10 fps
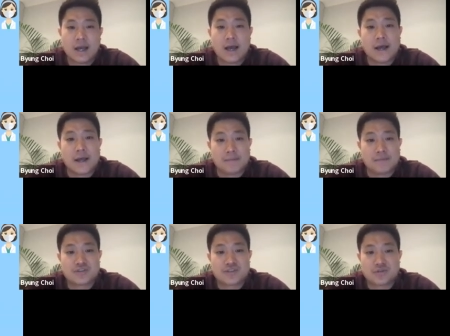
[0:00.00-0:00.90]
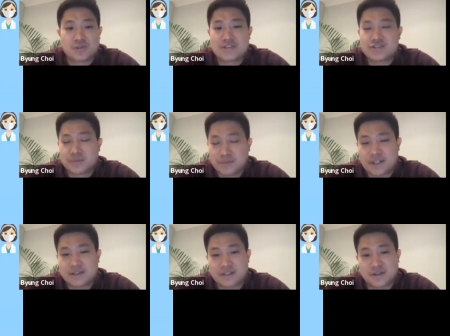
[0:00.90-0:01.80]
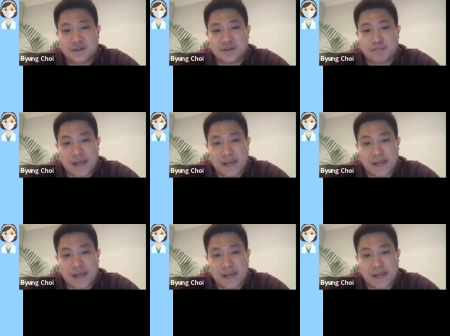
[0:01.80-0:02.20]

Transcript: And so that's something to